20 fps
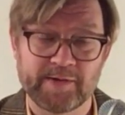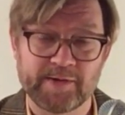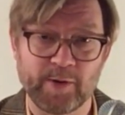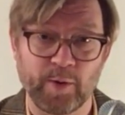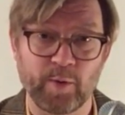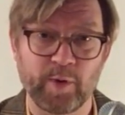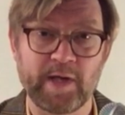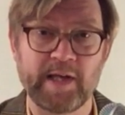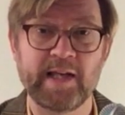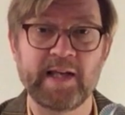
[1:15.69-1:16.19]

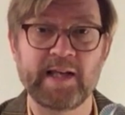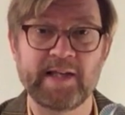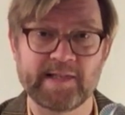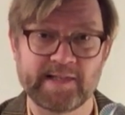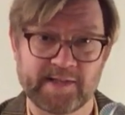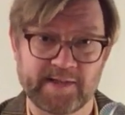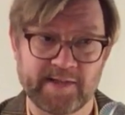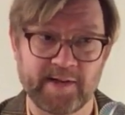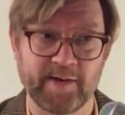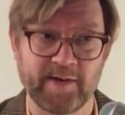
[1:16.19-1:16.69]
so
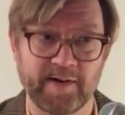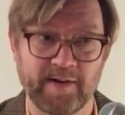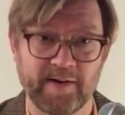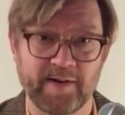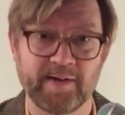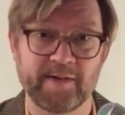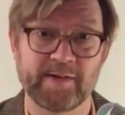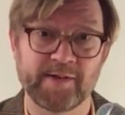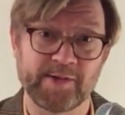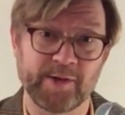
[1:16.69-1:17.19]

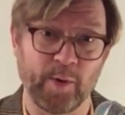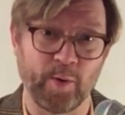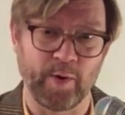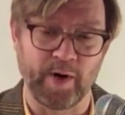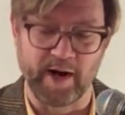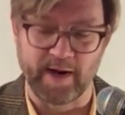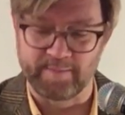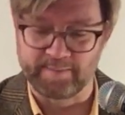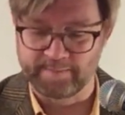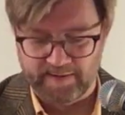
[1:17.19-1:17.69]
Easter
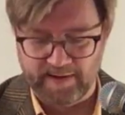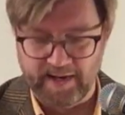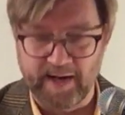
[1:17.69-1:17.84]
soda.